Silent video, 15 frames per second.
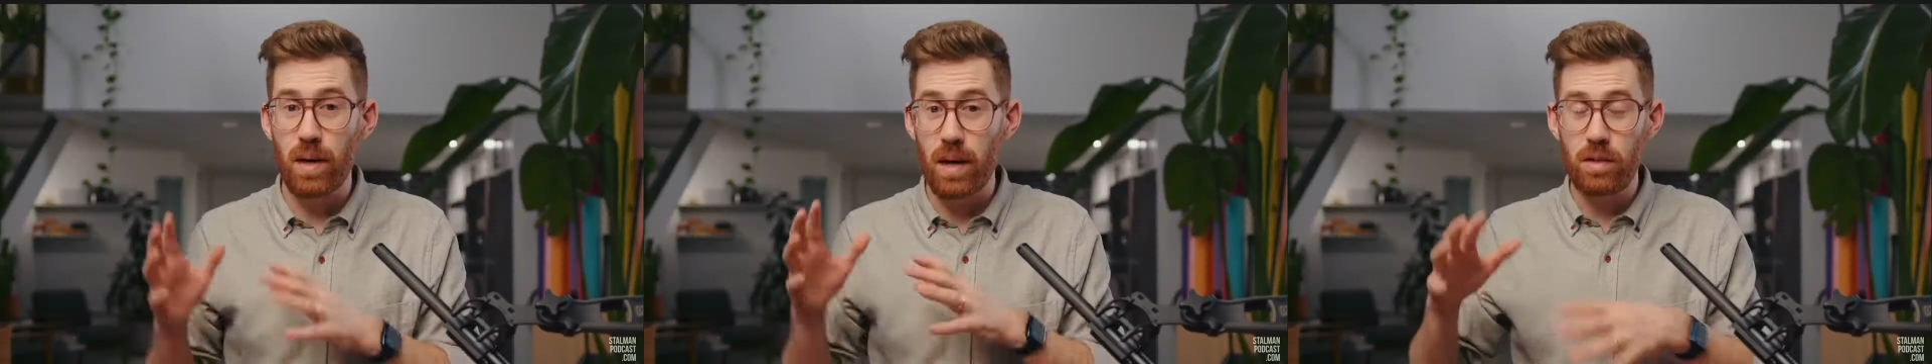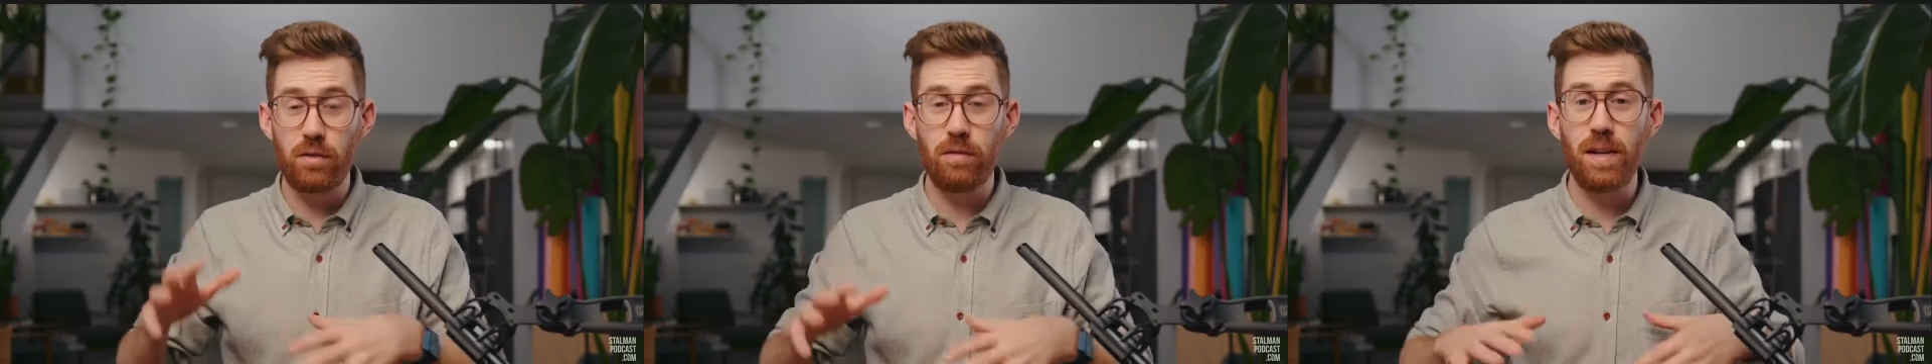
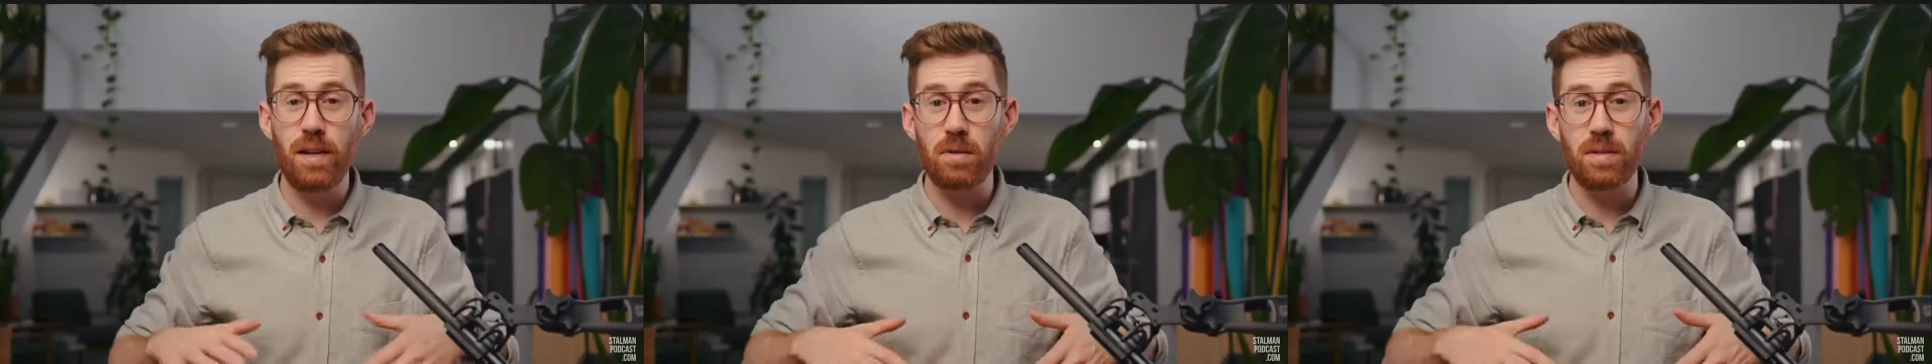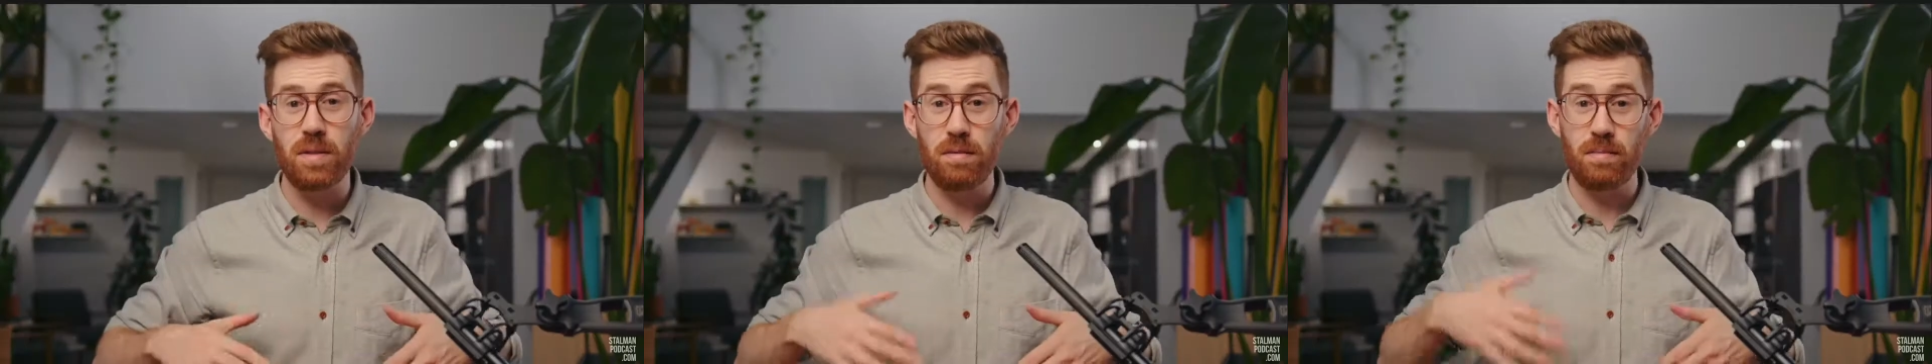I do
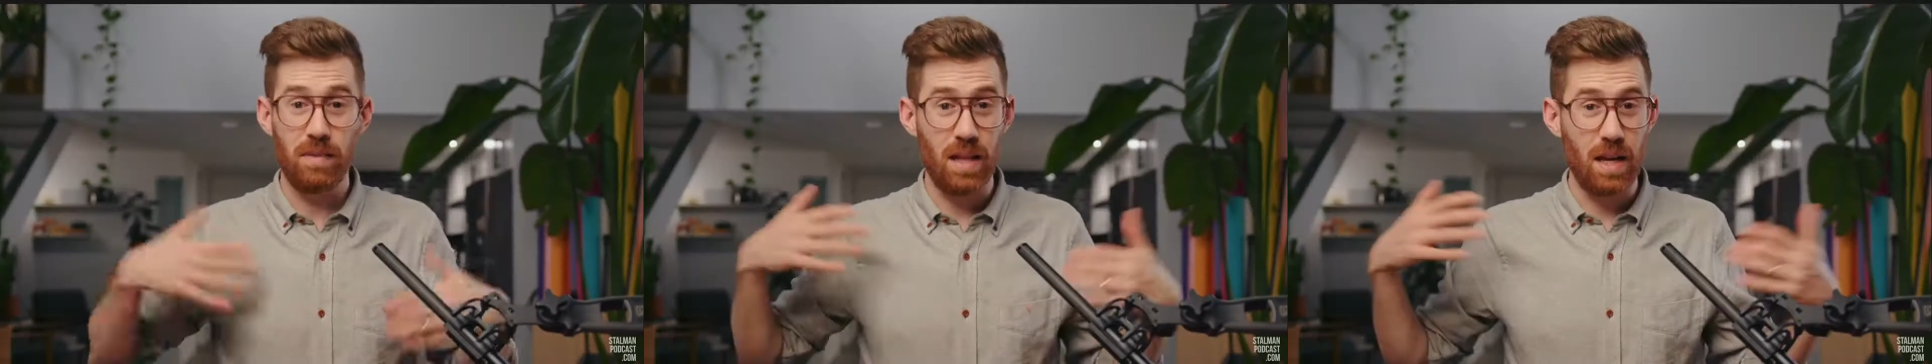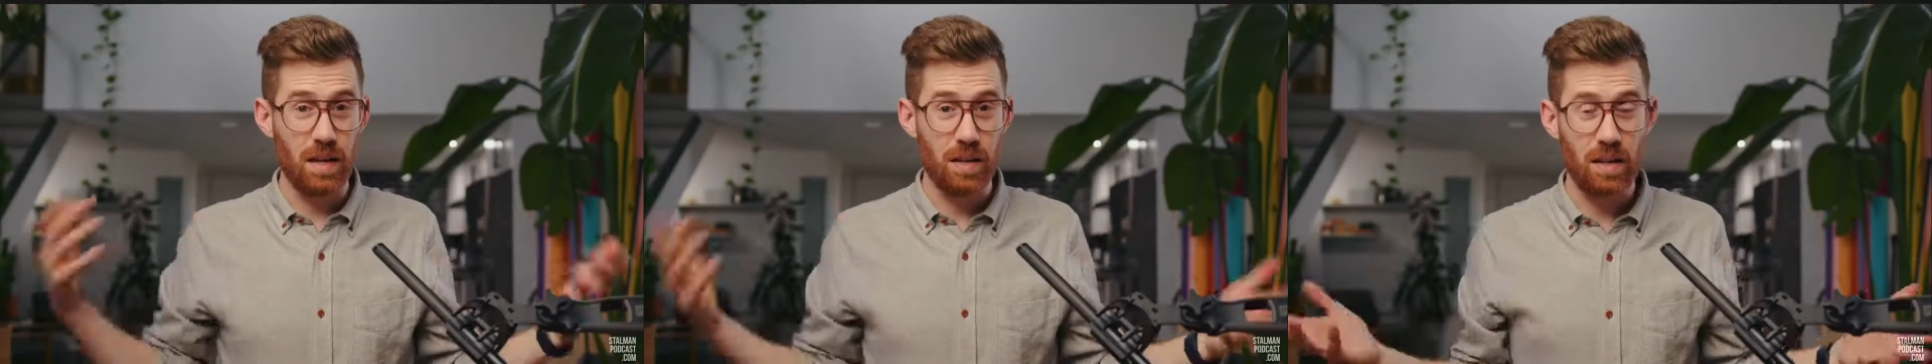videos
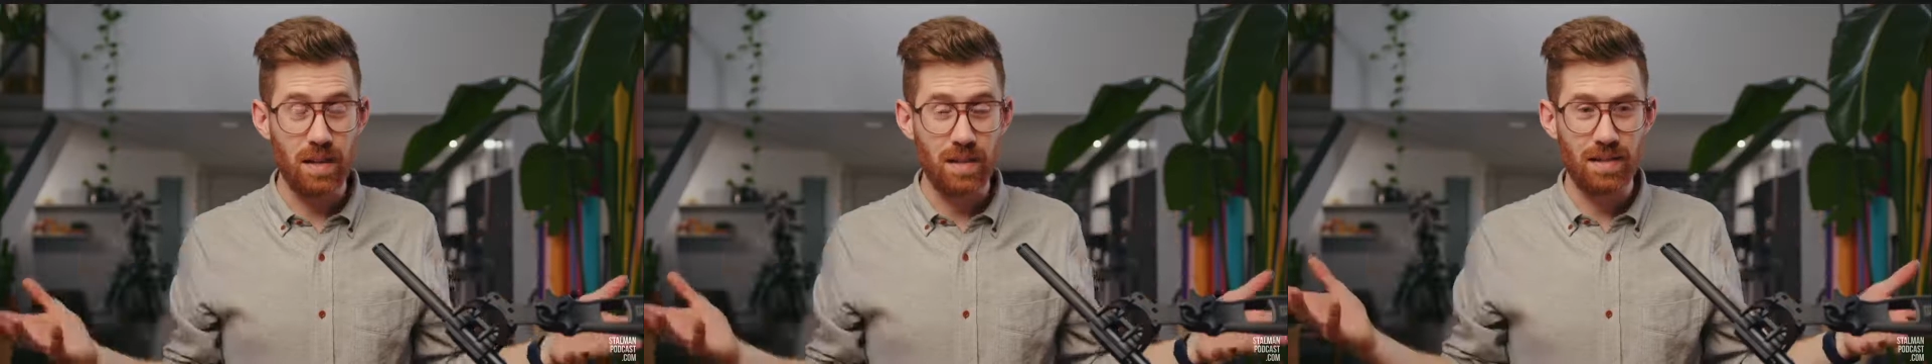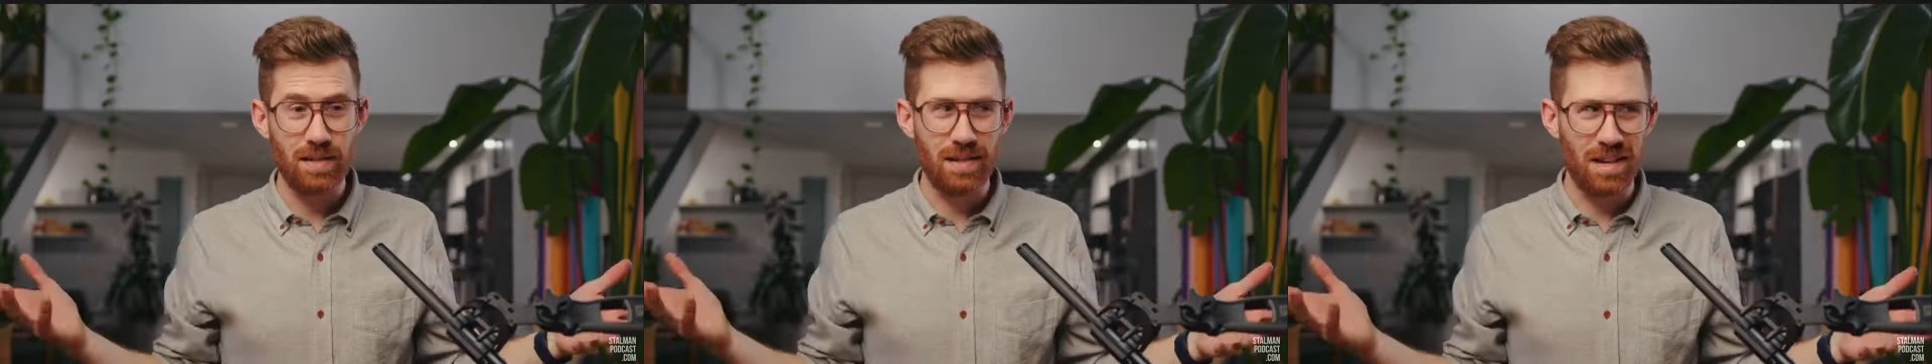like
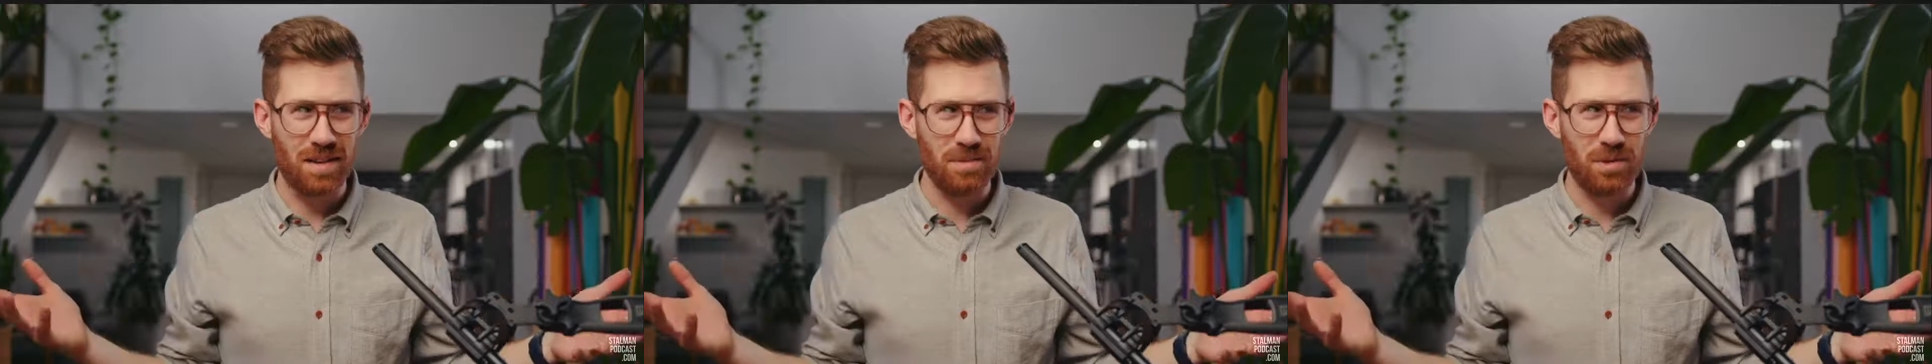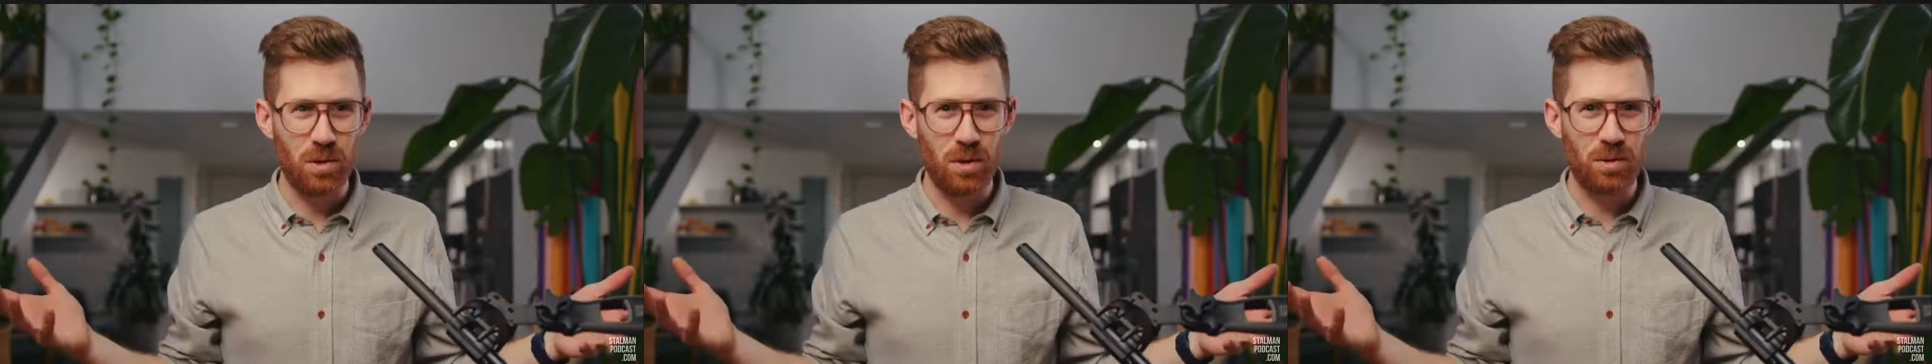this that I'm
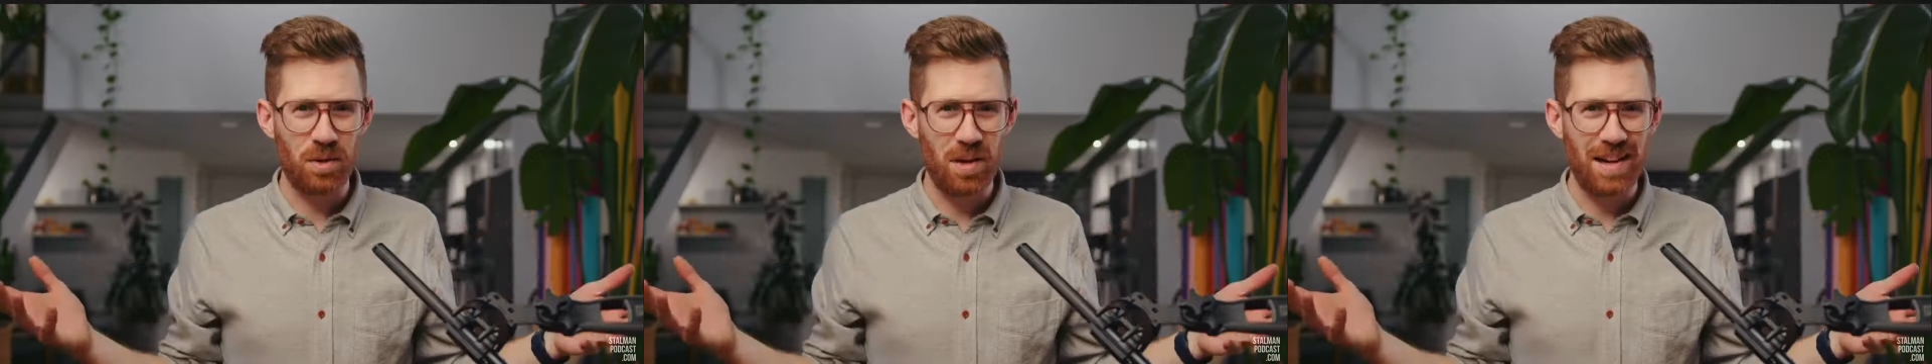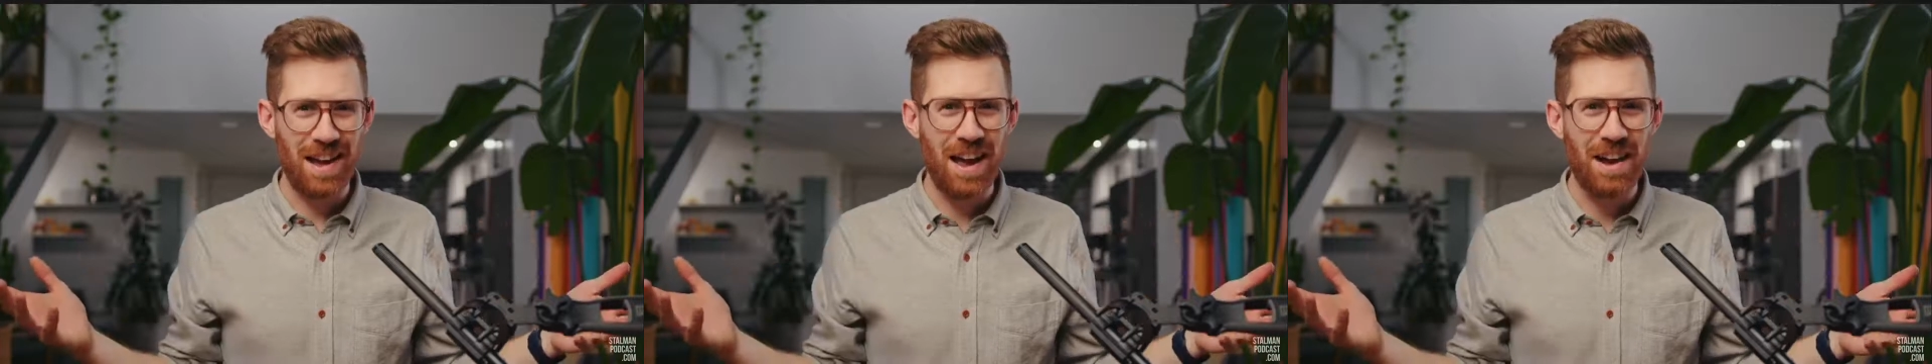recording
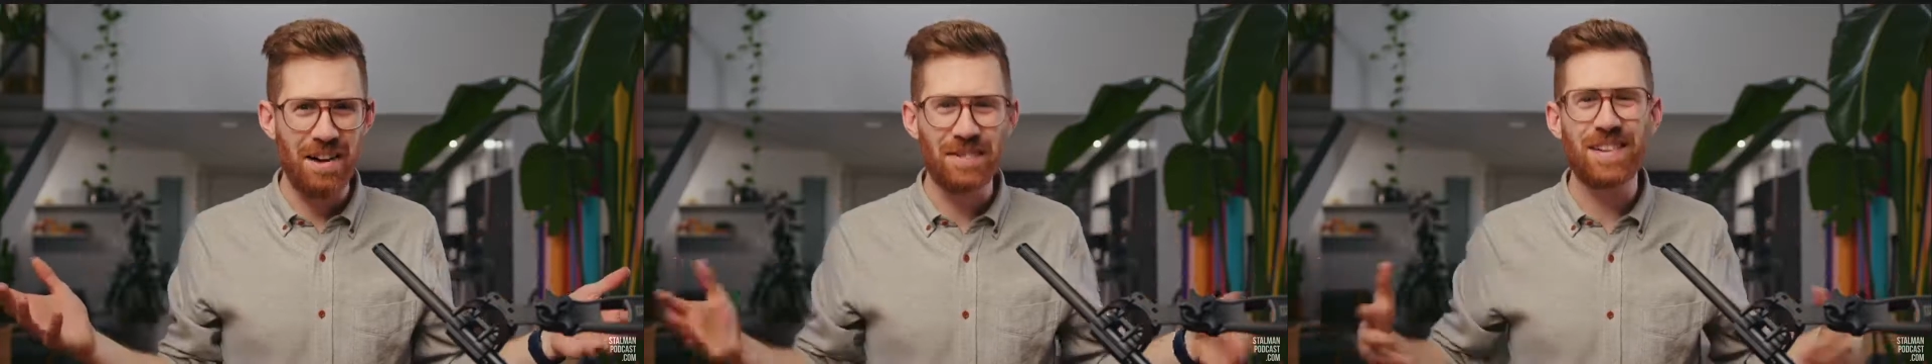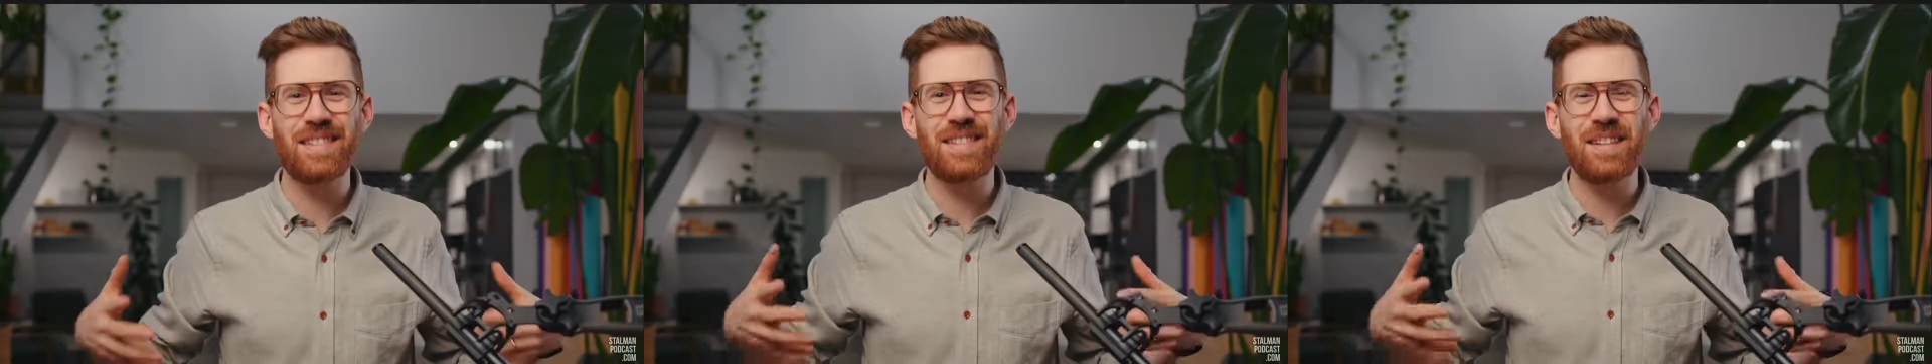right now, it's